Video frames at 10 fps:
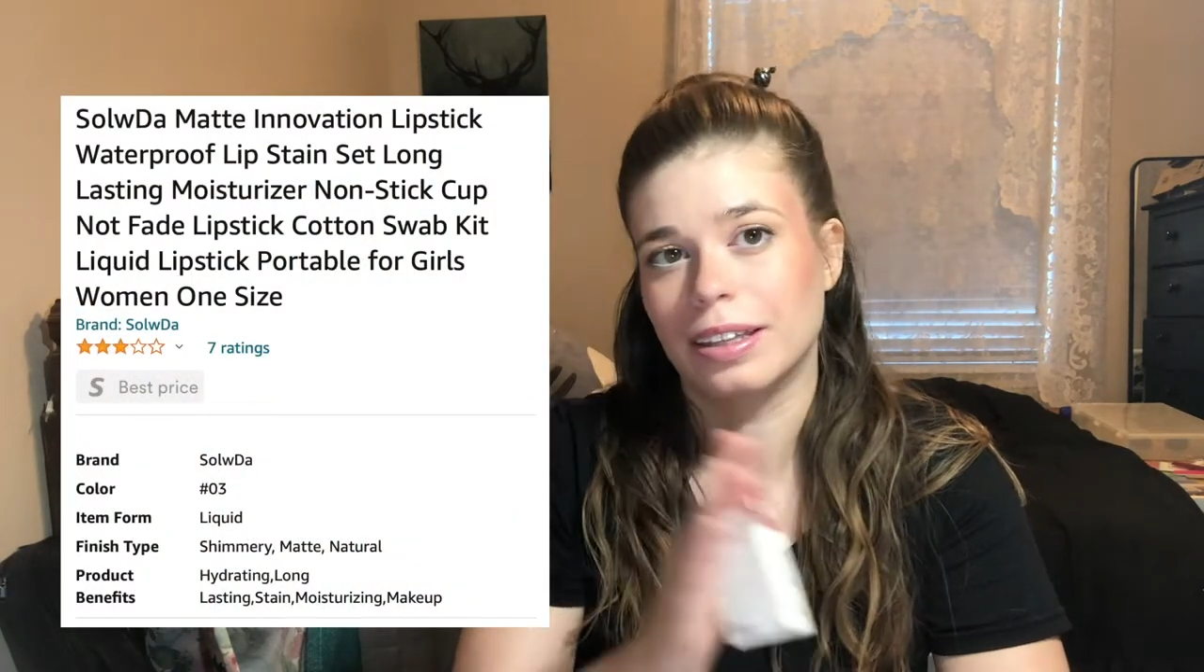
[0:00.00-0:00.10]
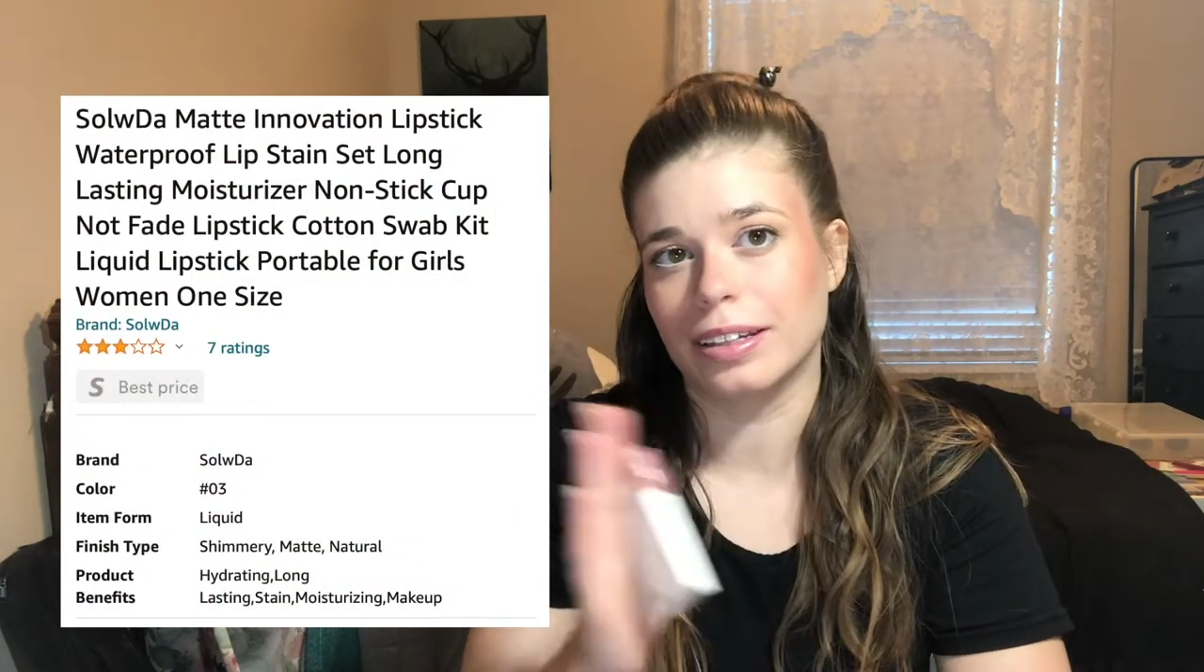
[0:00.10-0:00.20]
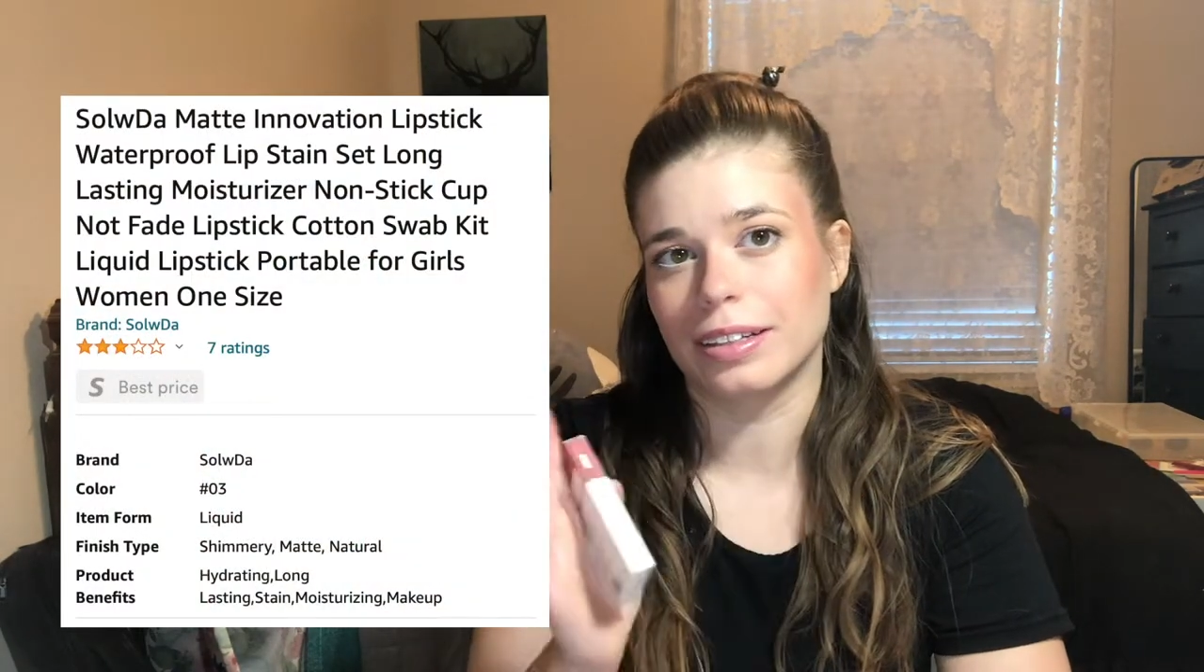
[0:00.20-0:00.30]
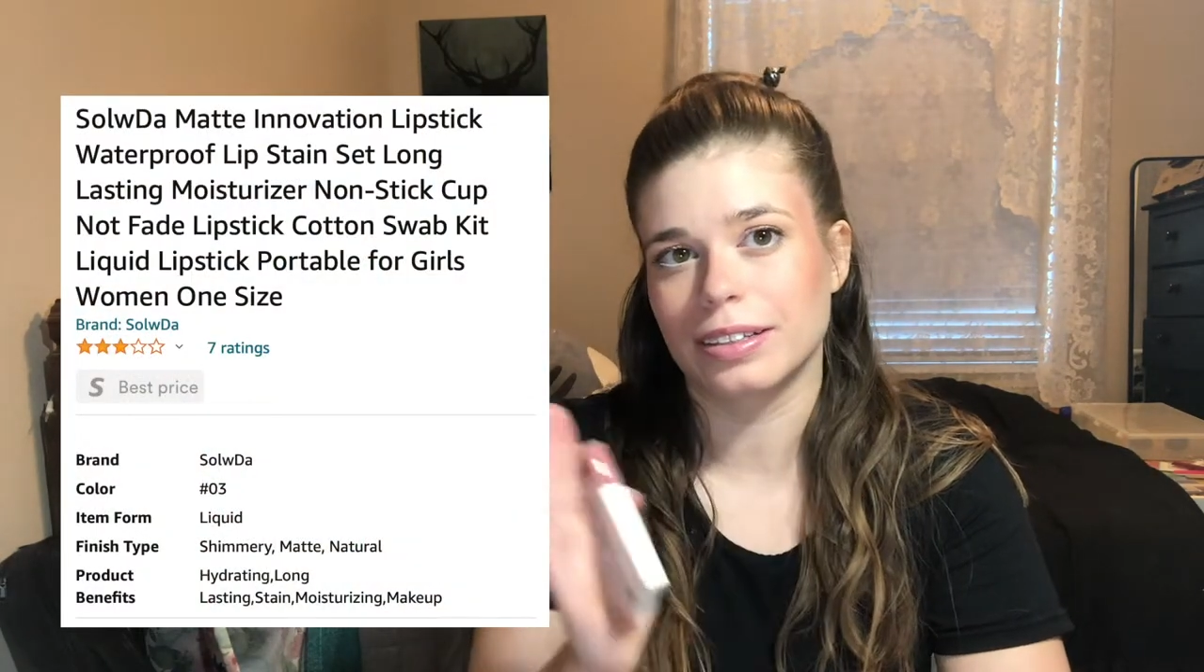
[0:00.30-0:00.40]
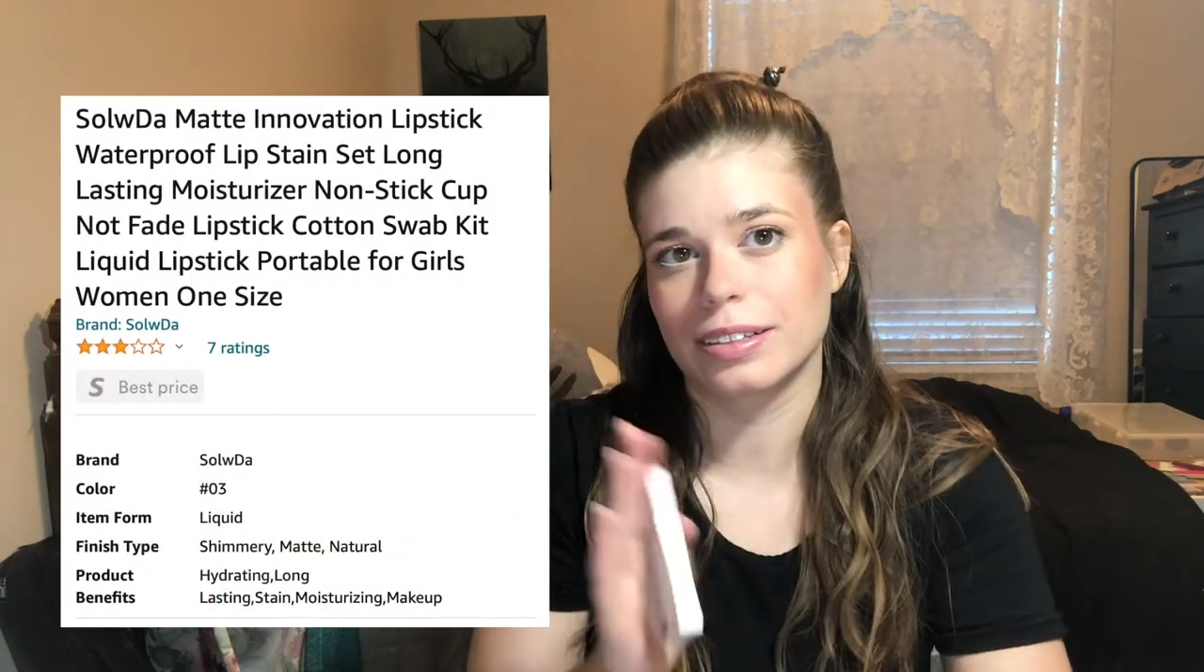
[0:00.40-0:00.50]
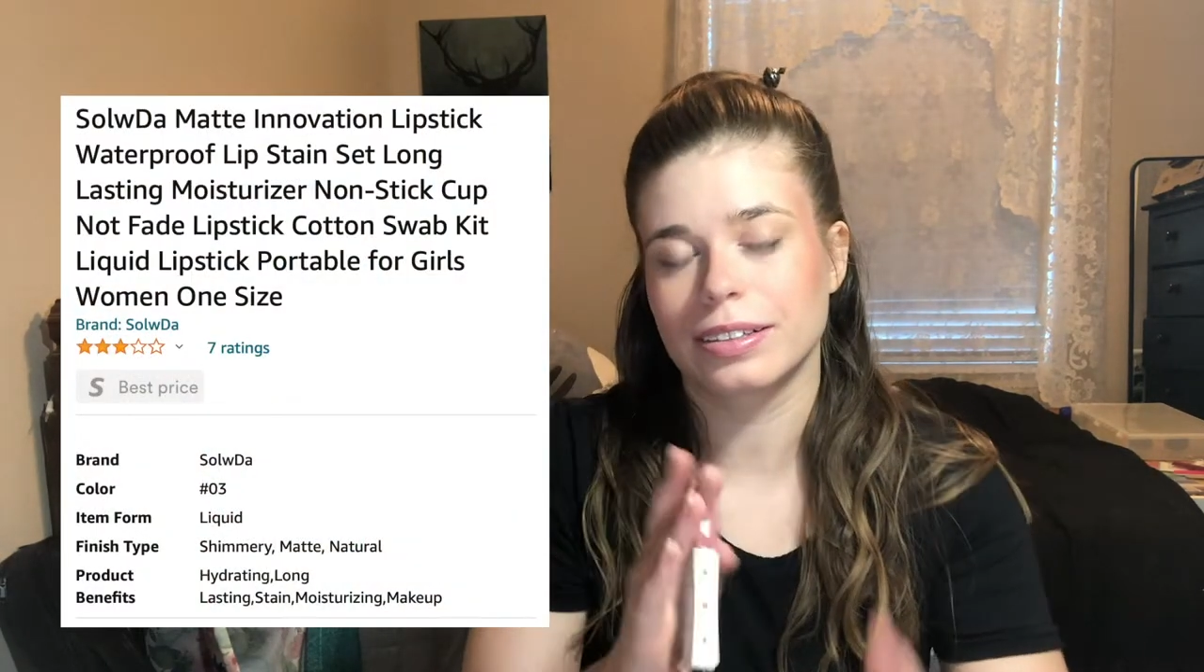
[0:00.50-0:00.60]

the